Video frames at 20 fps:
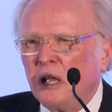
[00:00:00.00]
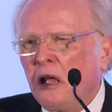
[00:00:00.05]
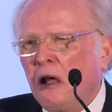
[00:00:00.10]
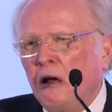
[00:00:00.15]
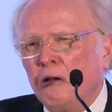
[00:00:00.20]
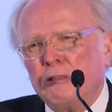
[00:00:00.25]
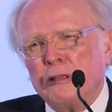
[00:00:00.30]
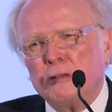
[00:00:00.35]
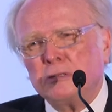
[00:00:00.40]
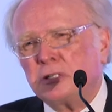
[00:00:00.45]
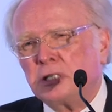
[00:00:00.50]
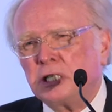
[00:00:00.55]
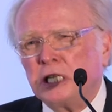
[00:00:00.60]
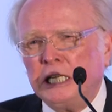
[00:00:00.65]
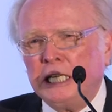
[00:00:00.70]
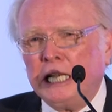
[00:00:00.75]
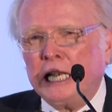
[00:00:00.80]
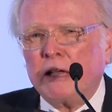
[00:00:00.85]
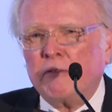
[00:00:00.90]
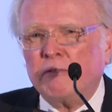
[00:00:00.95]
Oh, those
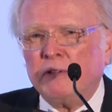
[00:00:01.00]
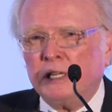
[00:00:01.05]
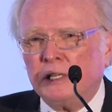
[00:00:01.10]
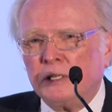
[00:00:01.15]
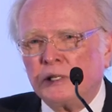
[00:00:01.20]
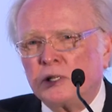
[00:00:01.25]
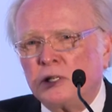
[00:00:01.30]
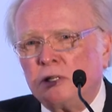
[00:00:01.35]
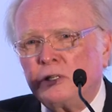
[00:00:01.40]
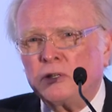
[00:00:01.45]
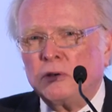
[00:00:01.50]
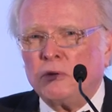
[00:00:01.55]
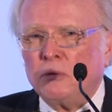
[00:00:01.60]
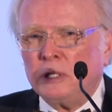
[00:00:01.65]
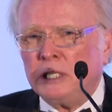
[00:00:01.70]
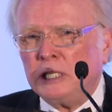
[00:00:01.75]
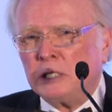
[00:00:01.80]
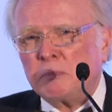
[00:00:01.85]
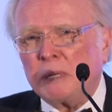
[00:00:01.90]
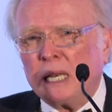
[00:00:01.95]
silly loveys that do
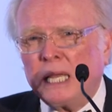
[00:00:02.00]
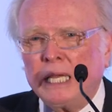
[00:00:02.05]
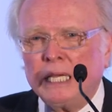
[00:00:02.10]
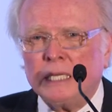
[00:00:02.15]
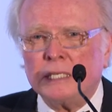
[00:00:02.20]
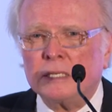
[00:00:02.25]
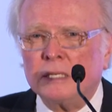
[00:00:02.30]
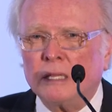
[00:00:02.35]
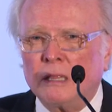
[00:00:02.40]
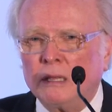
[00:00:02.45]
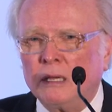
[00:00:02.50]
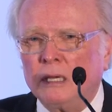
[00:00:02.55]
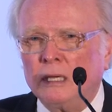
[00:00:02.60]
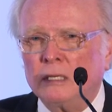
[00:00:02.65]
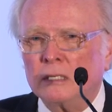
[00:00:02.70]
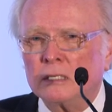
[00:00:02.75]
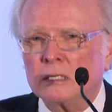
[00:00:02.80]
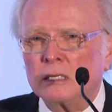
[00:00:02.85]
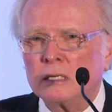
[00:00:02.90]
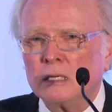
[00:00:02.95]
all these plays and
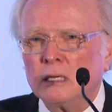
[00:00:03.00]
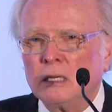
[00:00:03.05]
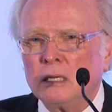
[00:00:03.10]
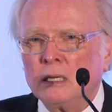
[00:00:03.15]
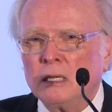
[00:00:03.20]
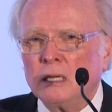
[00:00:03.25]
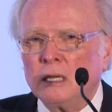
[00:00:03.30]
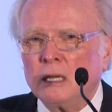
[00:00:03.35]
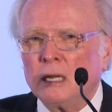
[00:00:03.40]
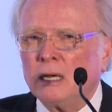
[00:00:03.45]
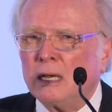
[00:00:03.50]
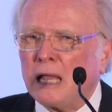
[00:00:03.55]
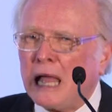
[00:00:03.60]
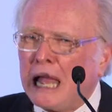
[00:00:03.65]
things. And